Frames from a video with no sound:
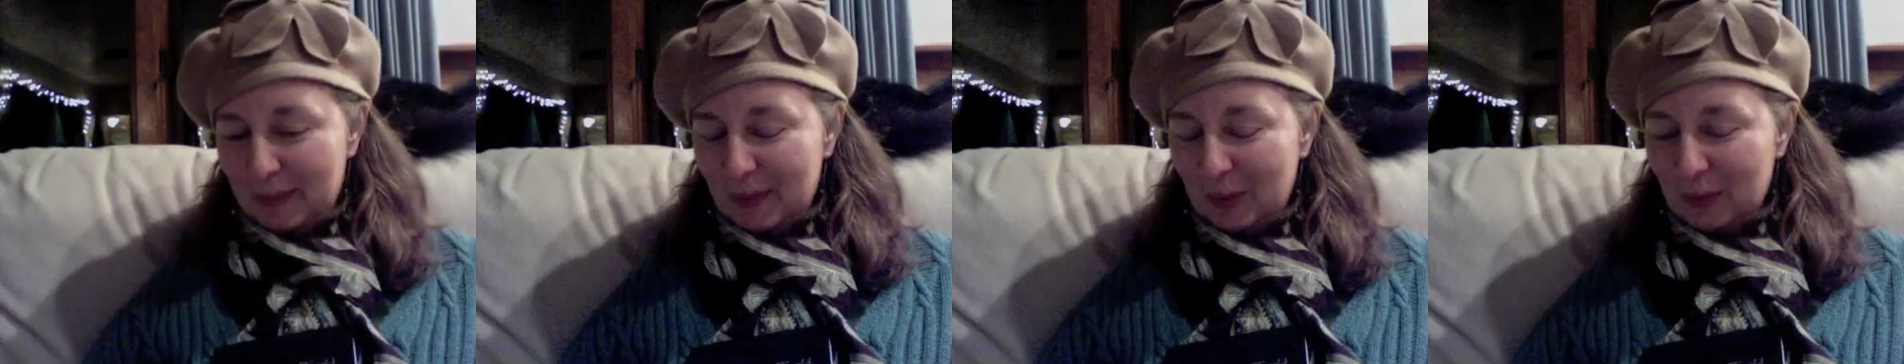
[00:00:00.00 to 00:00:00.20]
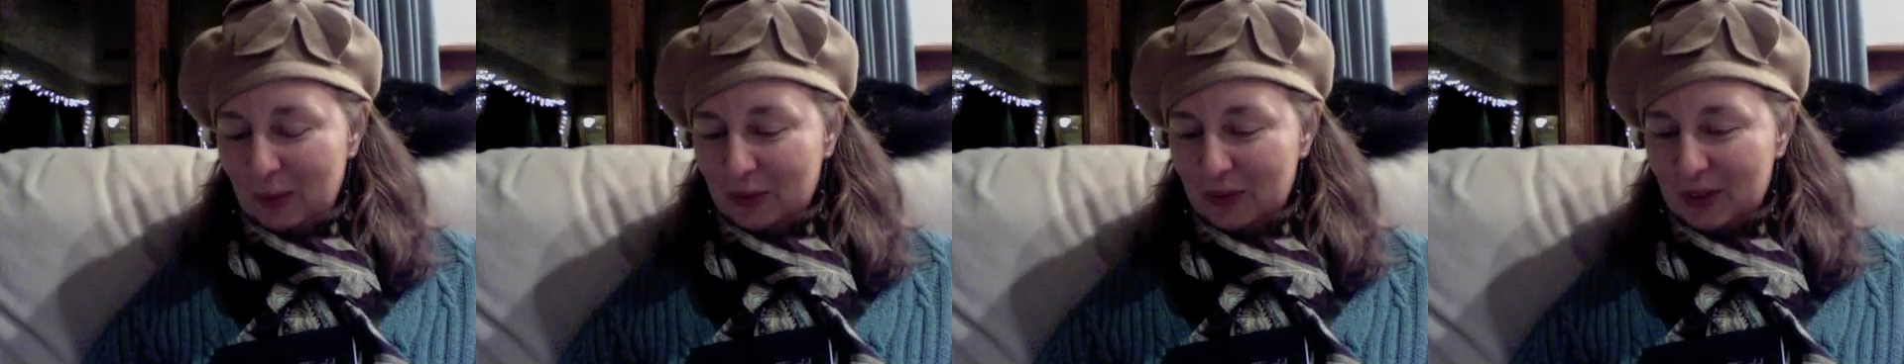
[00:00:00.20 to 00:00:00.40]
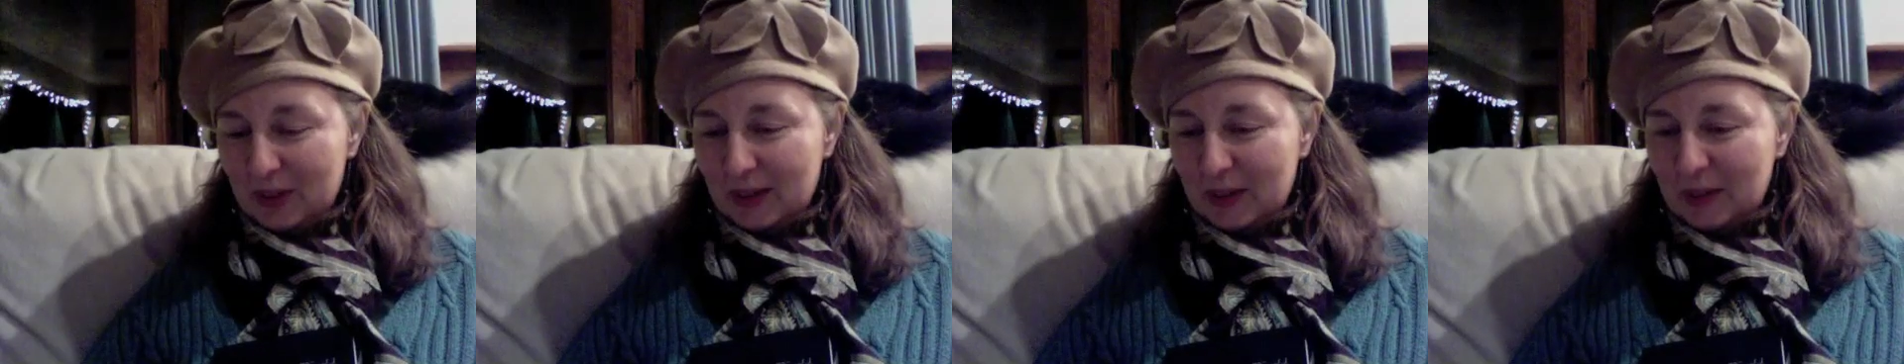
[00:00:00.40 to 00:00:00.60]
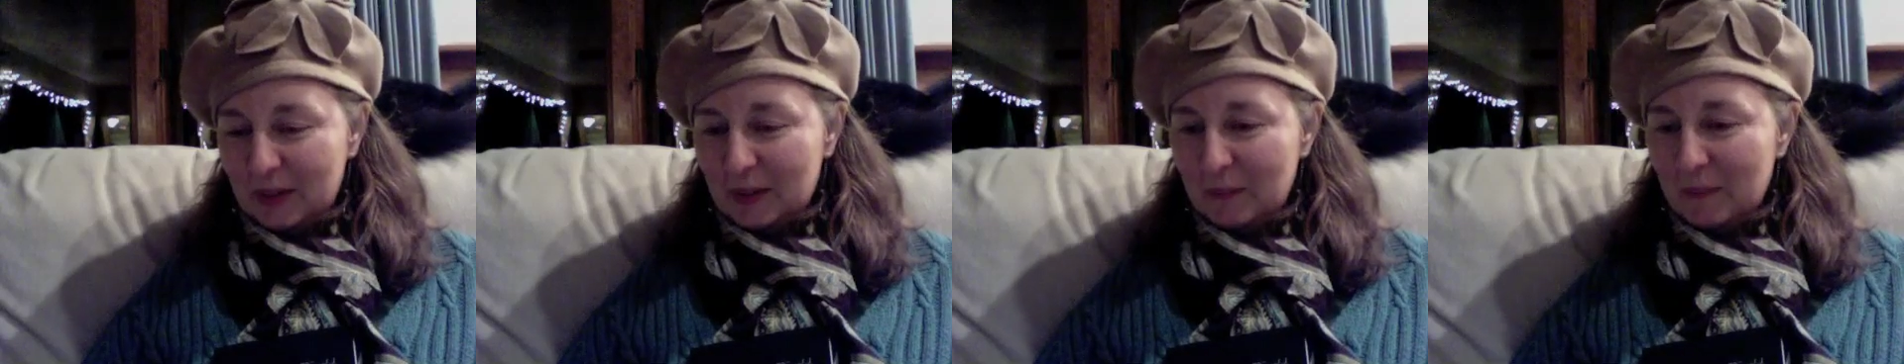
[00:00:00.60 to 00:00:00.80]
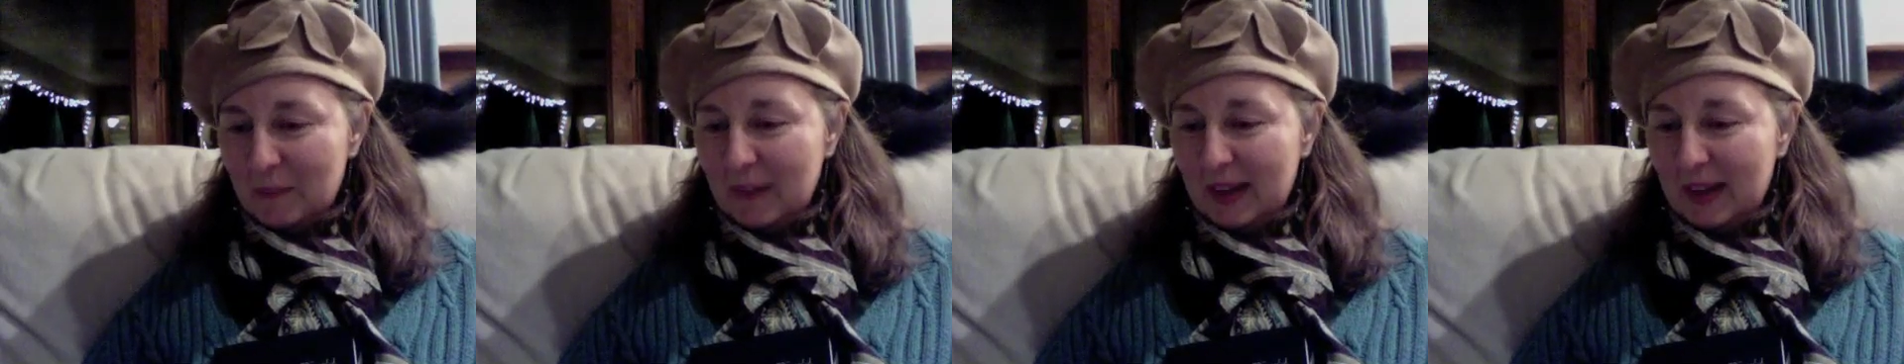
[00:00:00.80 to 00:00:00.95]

who's a knitter,